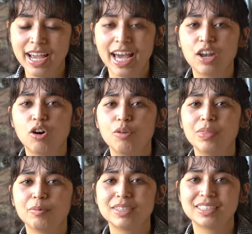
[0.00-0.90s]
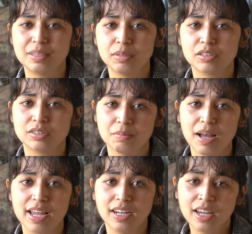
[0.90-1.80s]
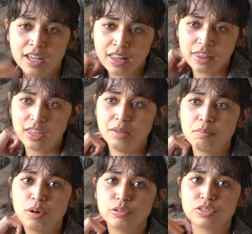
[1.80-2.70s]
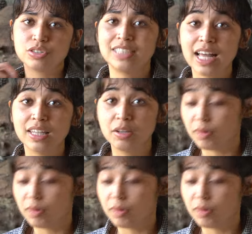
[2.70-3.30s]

and a home that was similar to mine. The most telling